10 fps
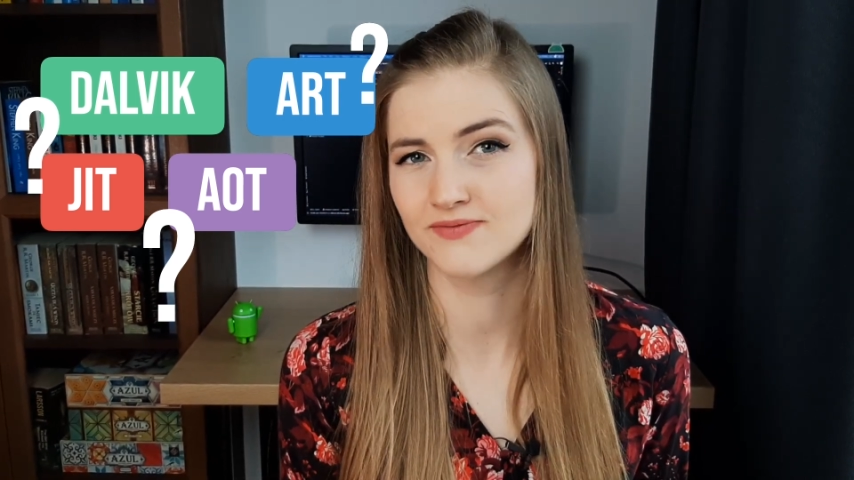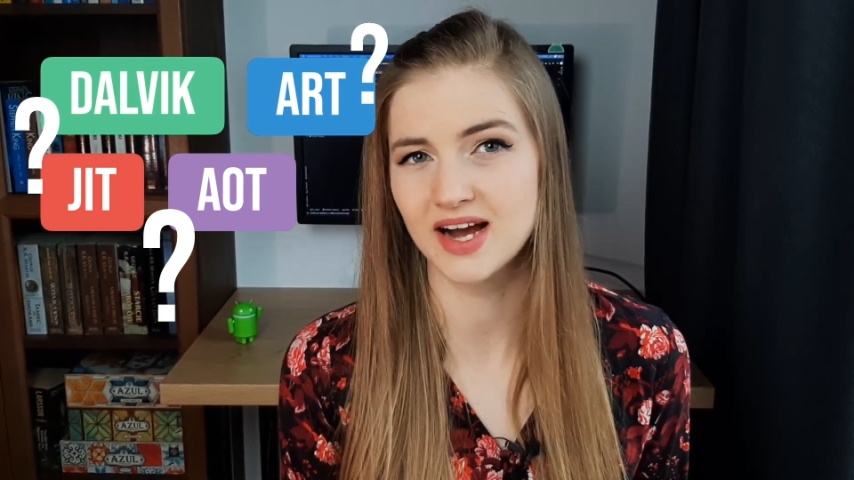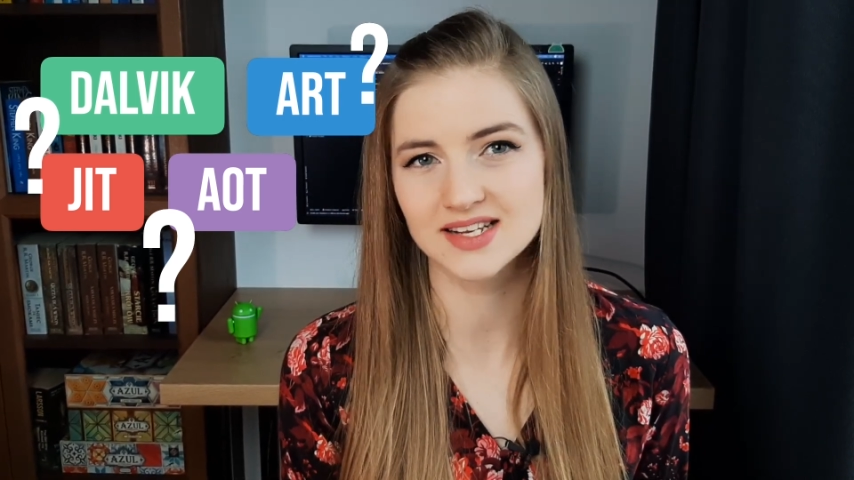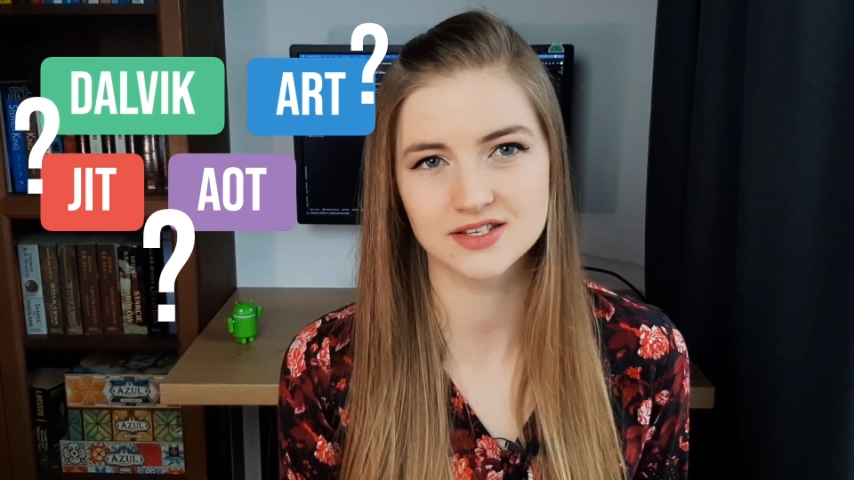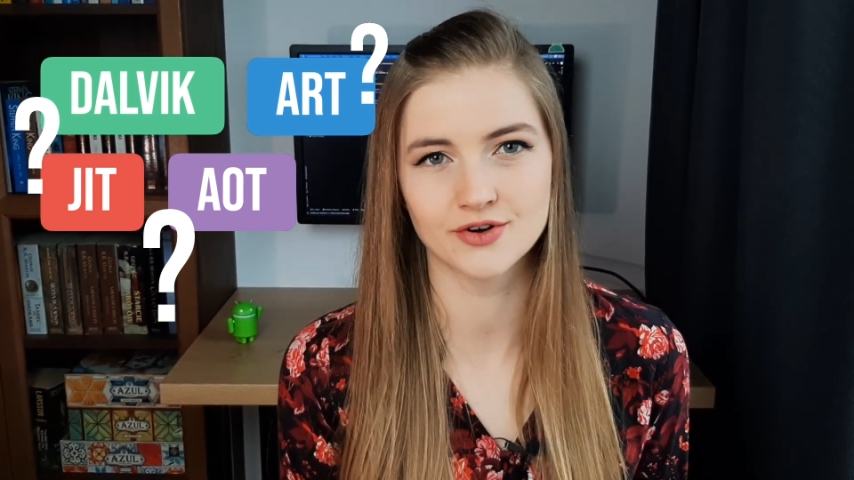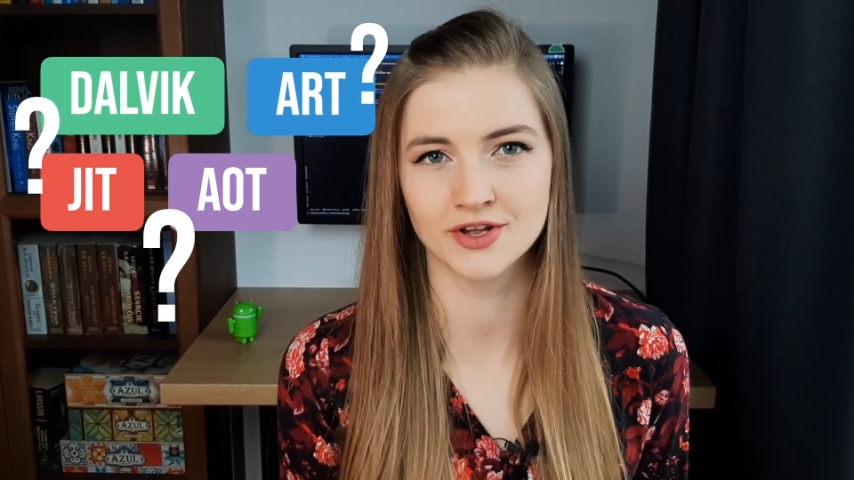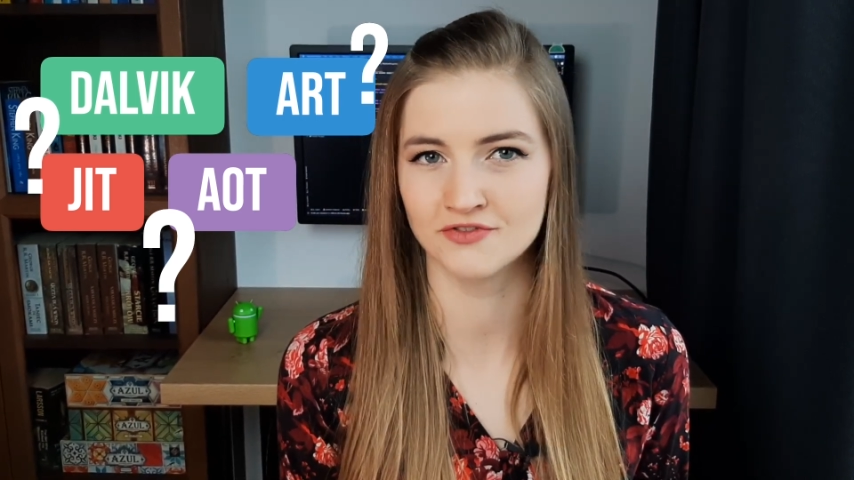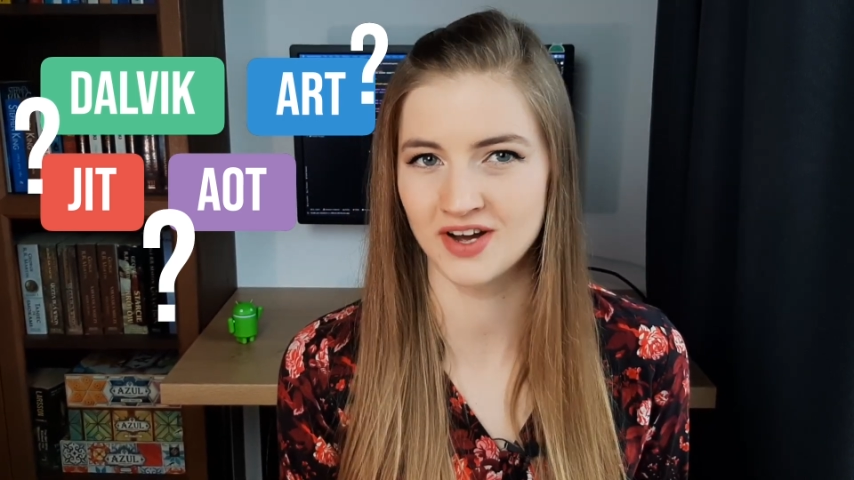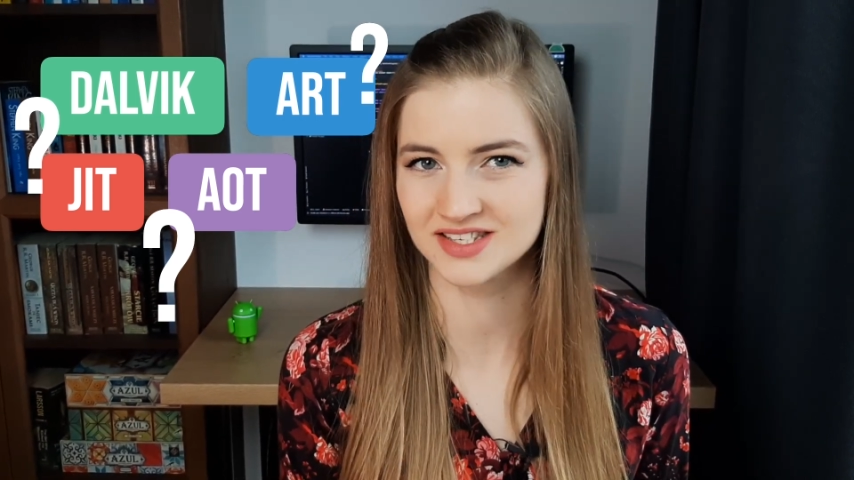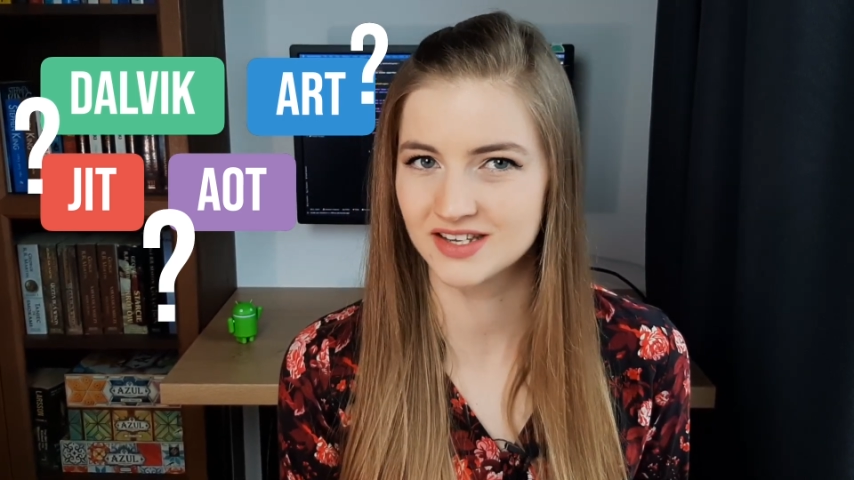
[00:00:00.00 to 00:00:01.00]
faster and
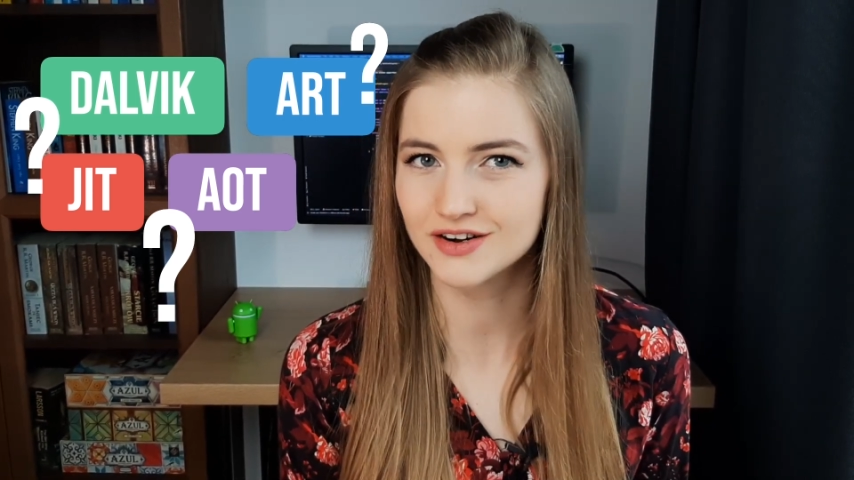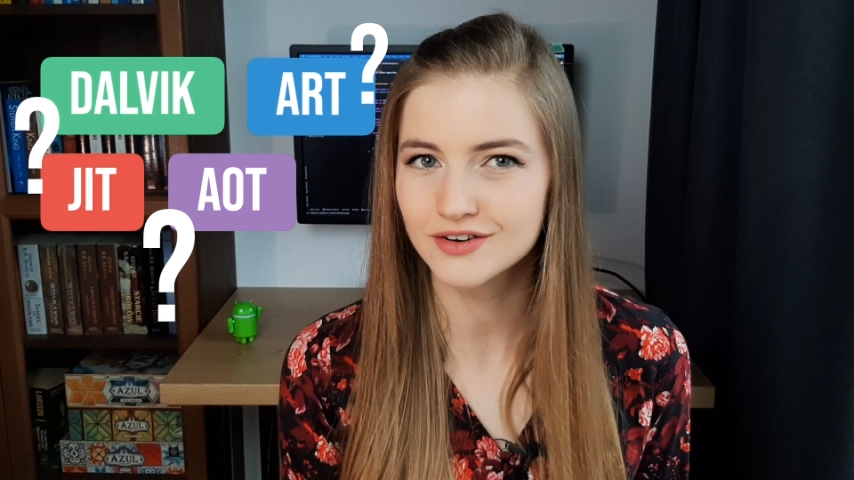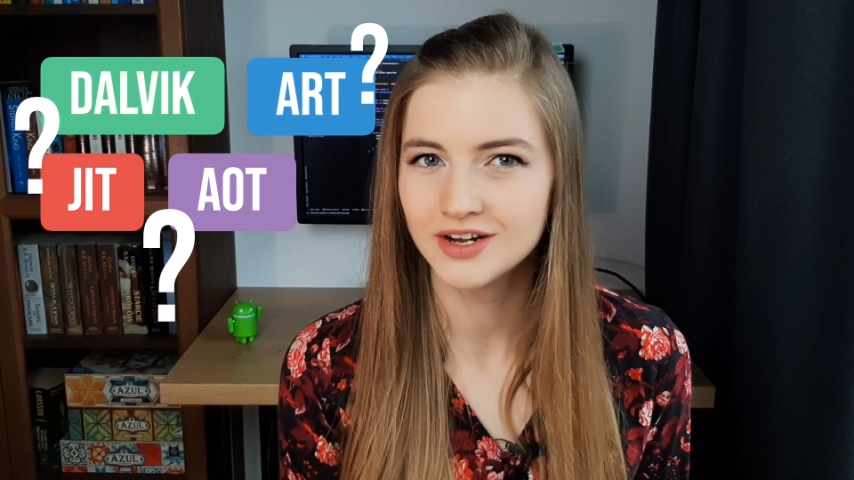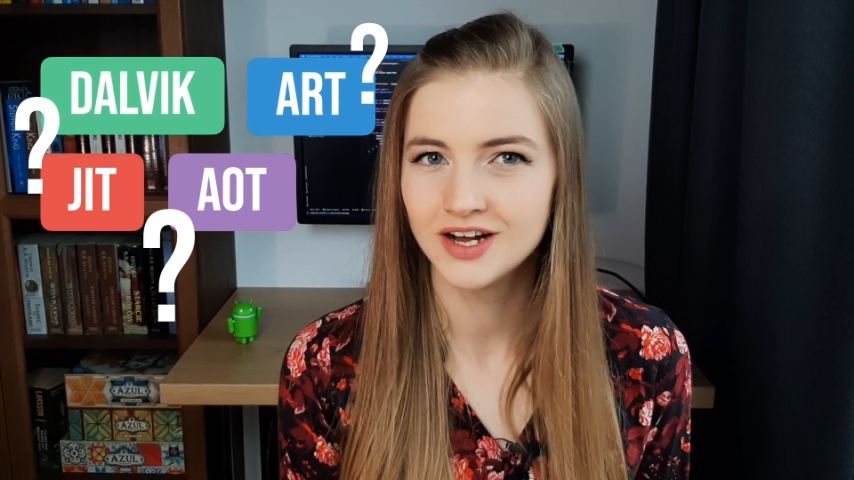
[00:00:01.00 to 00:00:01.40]
faster,